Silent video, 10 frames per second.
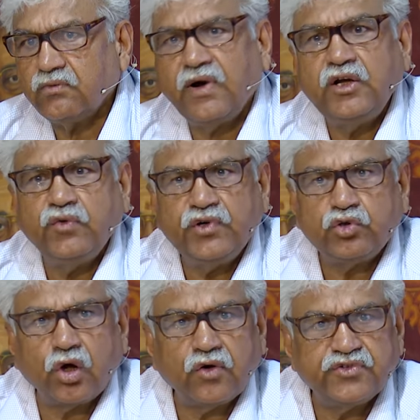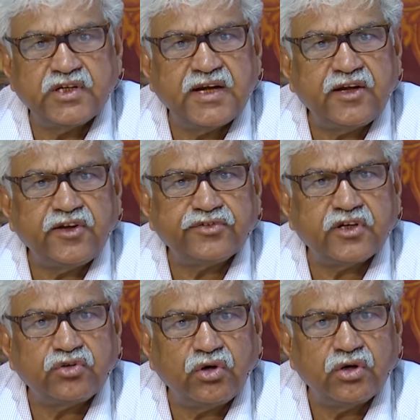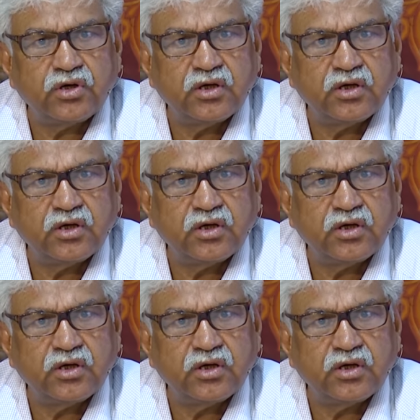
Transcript: why do we talk of genetics at all?